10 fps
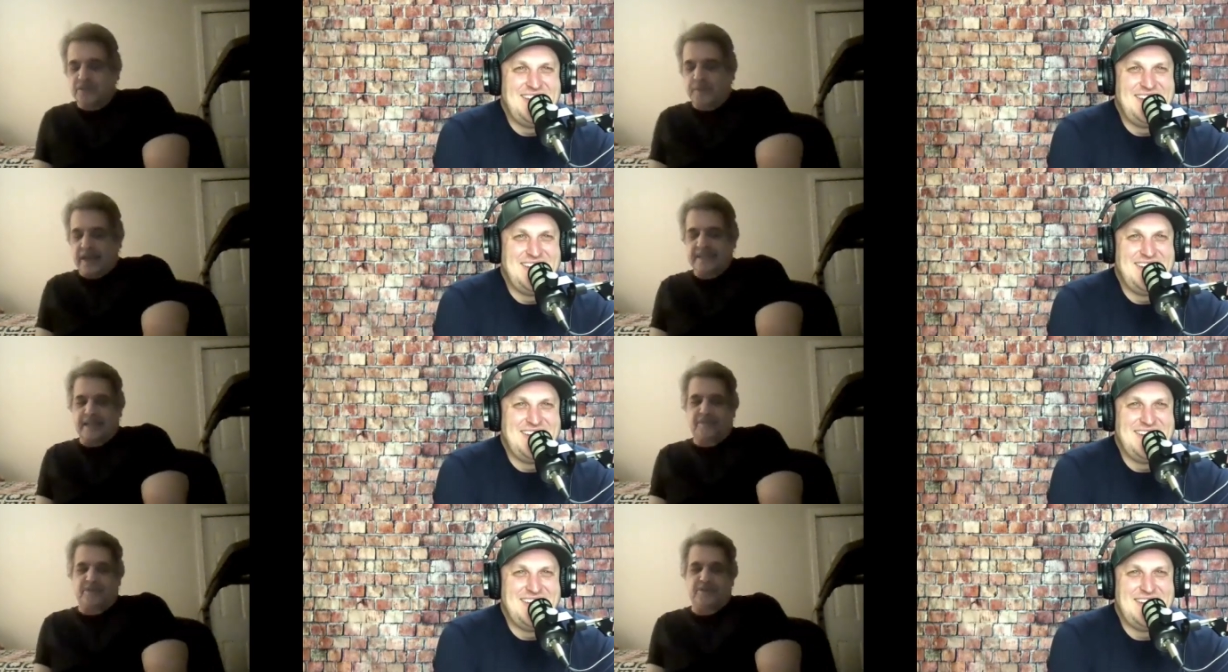Speaker 1: respect
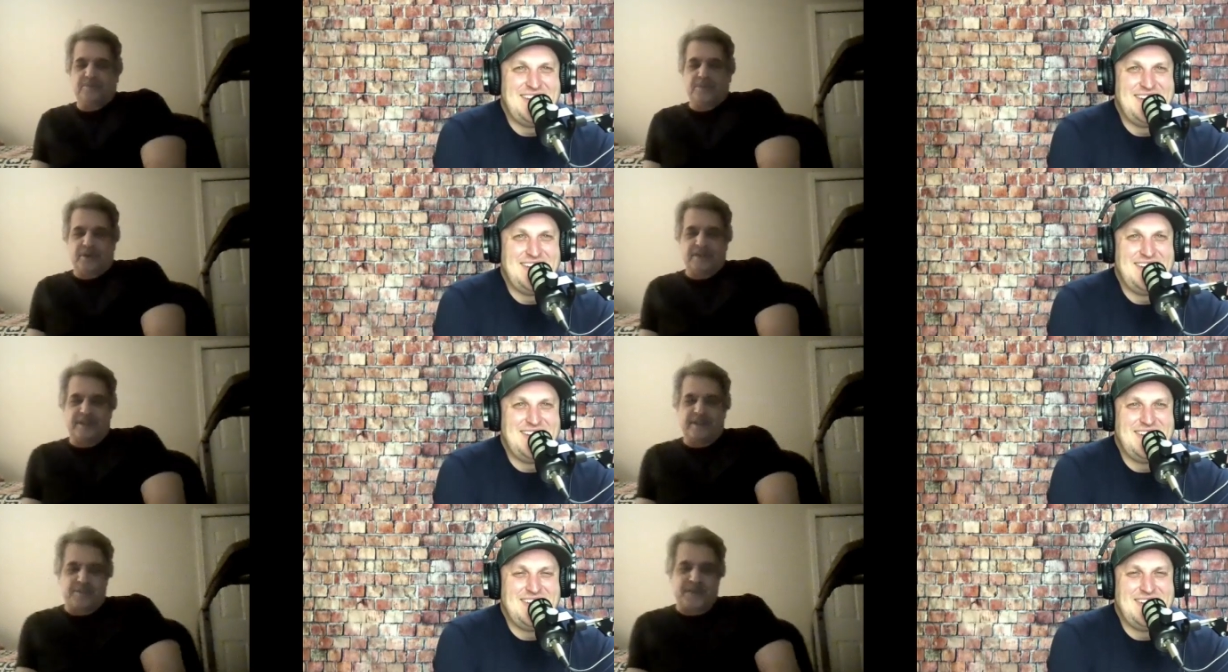now for
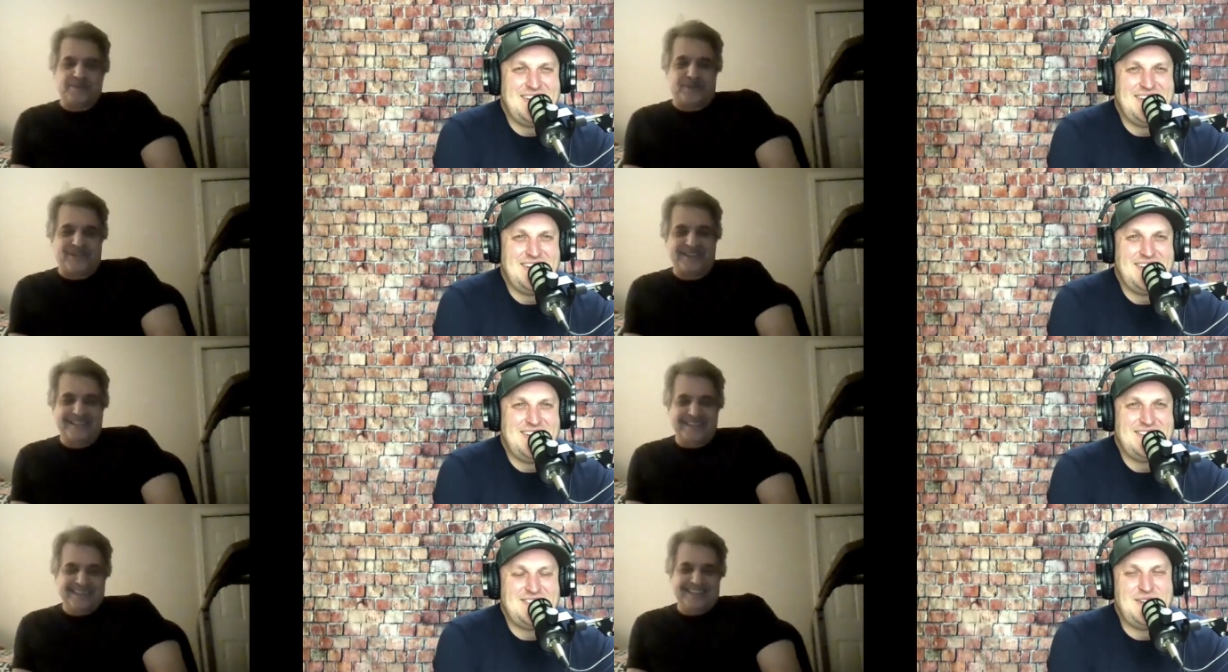military people.
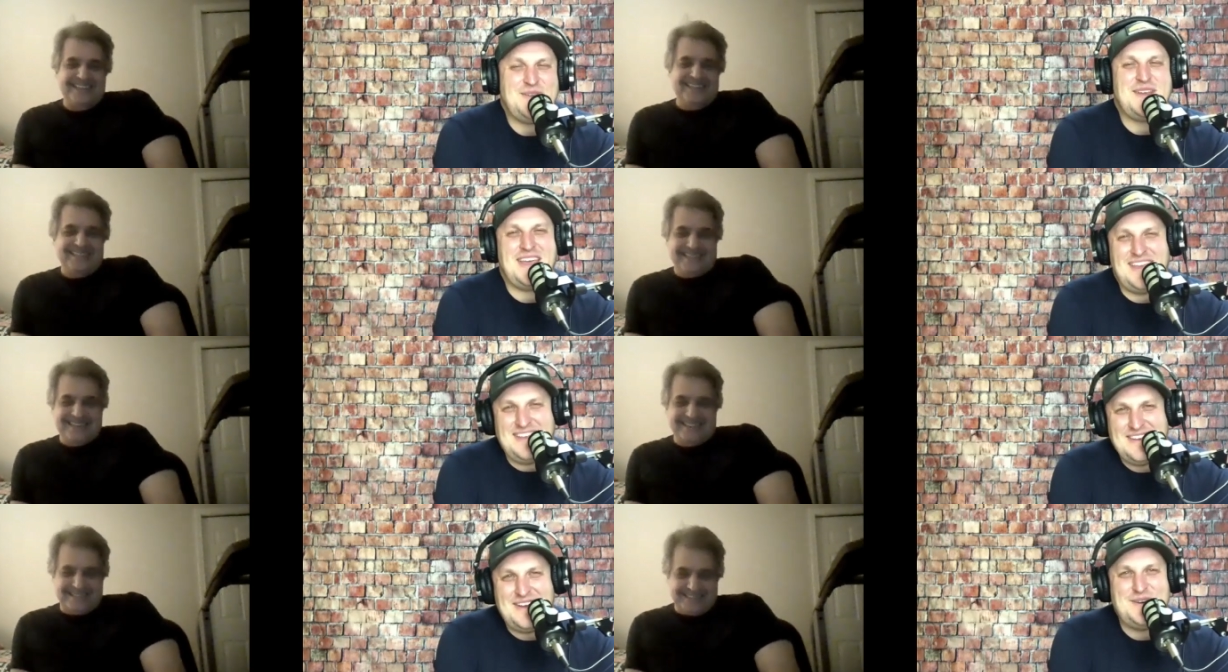
Speaker 2: Okay.
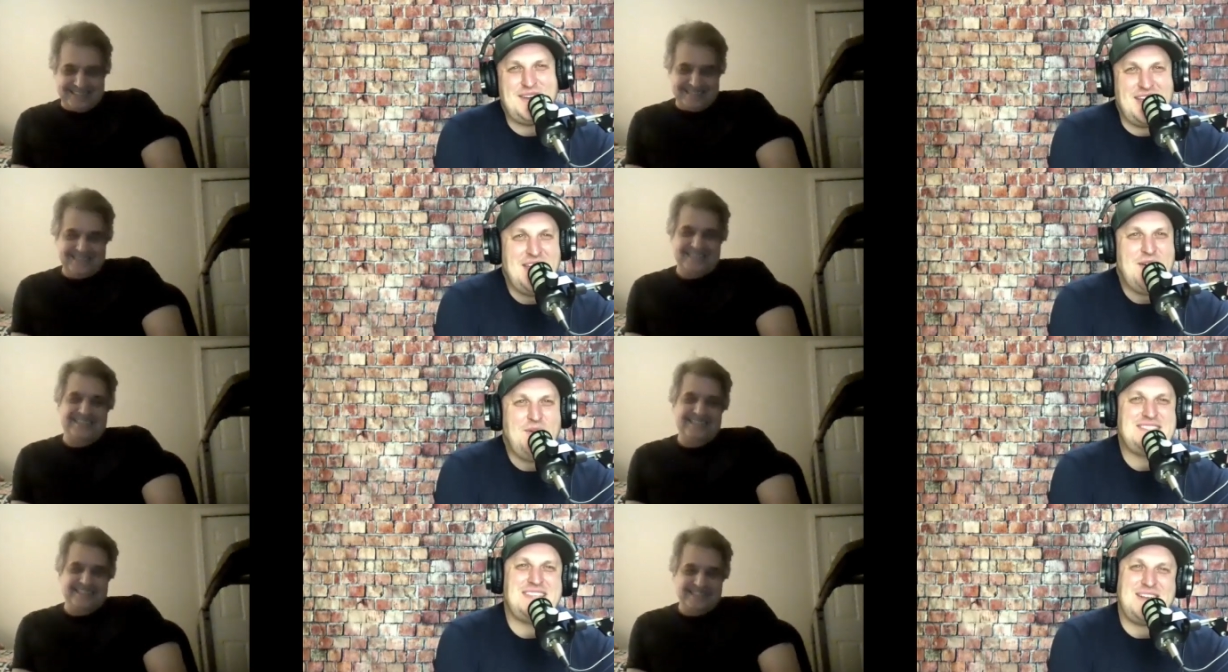Okay. Well,
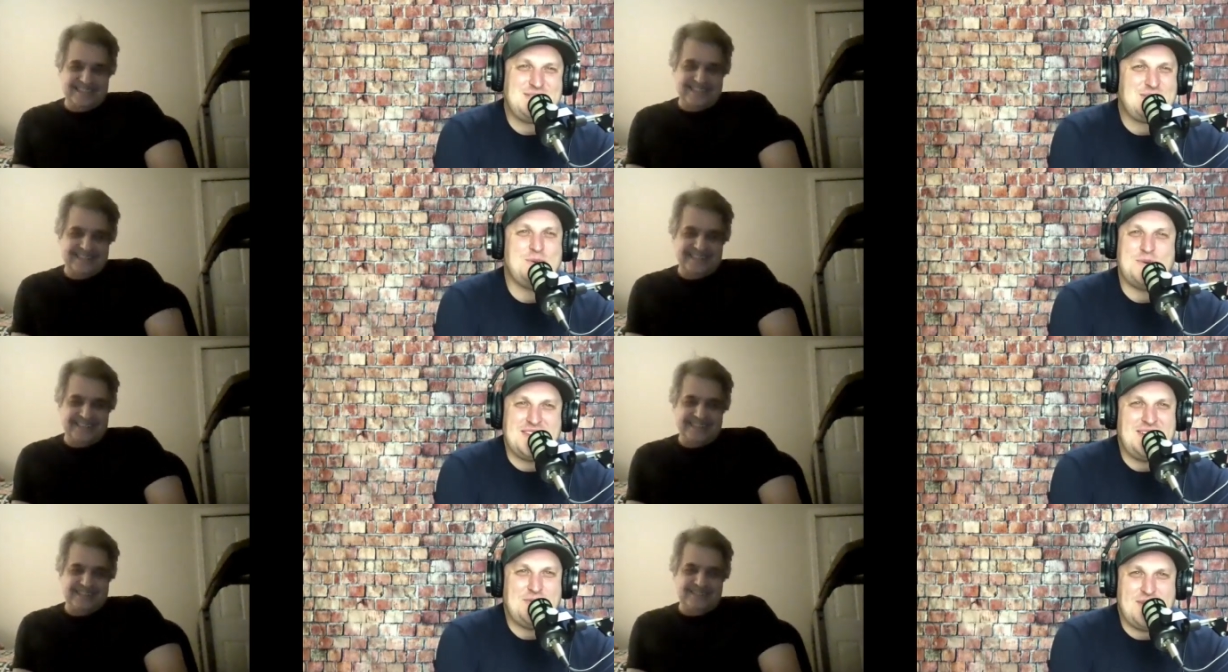it sounds cool,
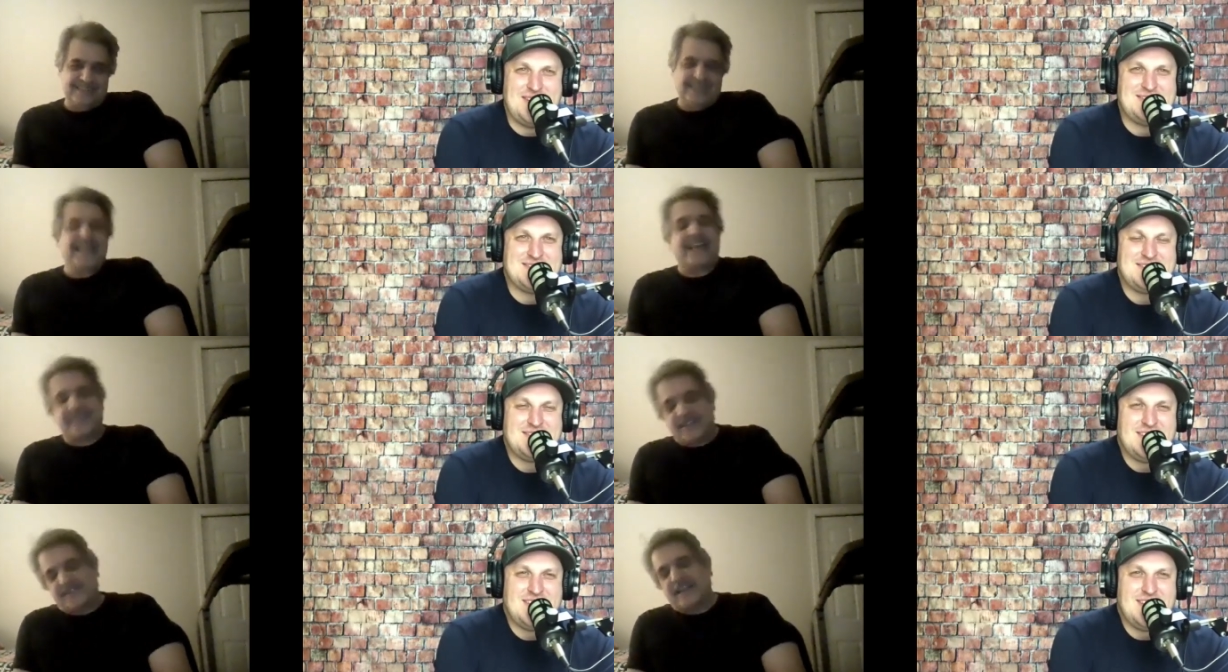anyways.
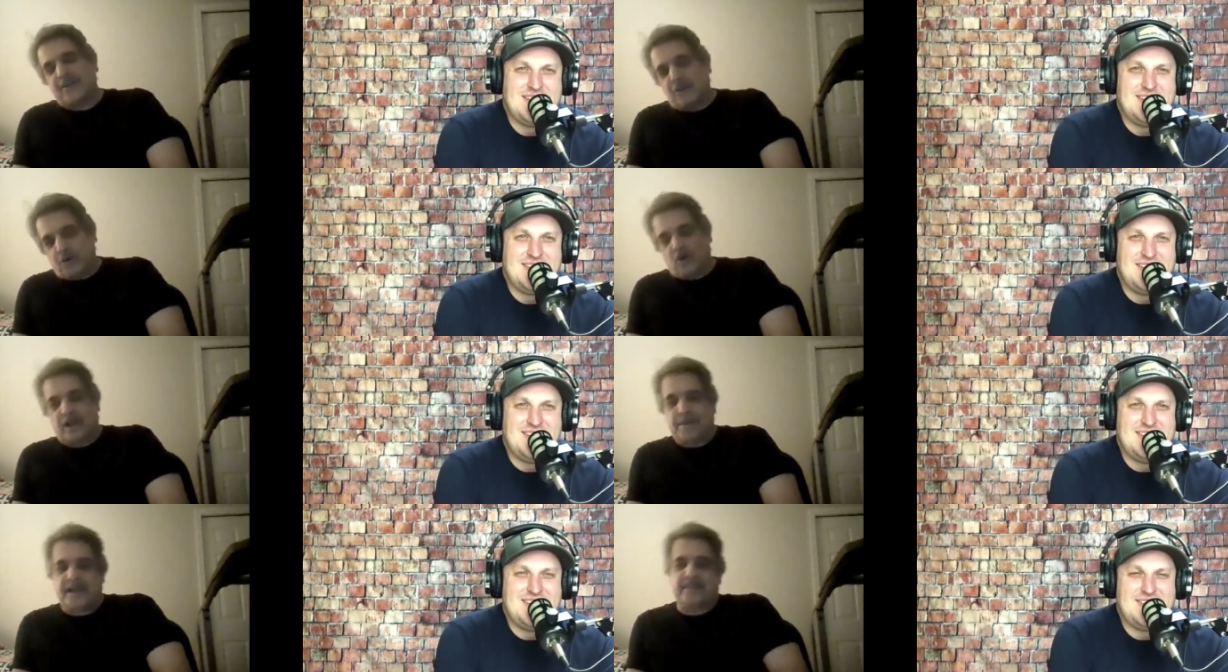
Speaker 1: Yeah, it does sound
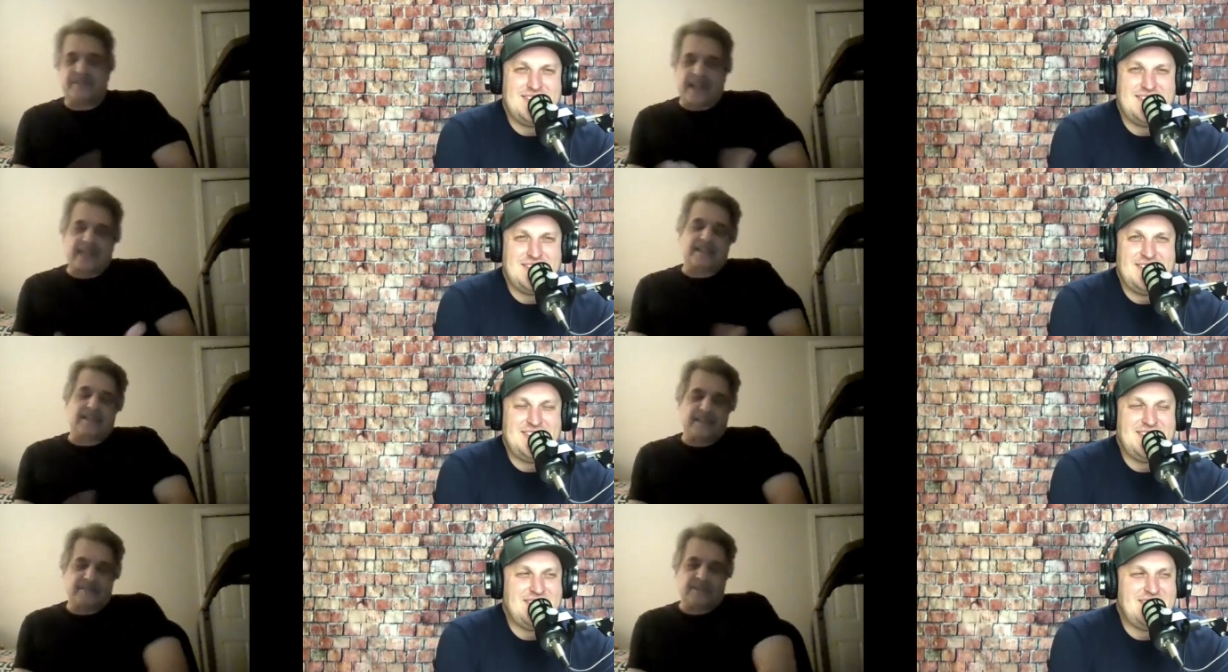cool. And I mean, it's
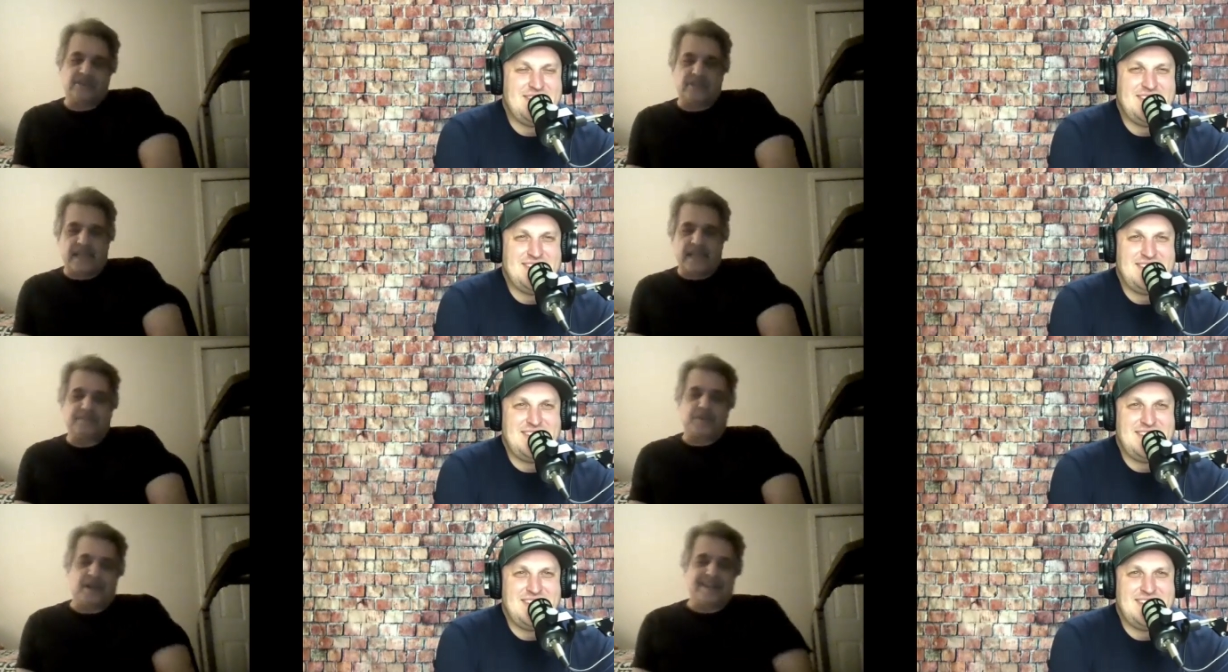technically, it's
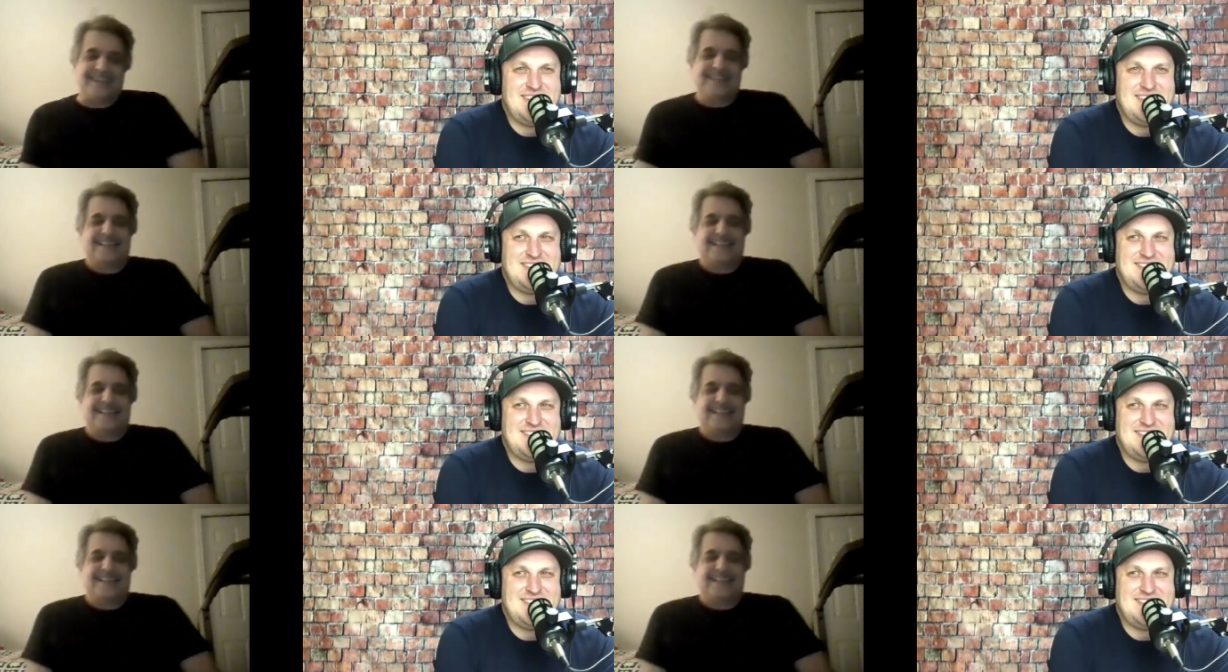legit, but,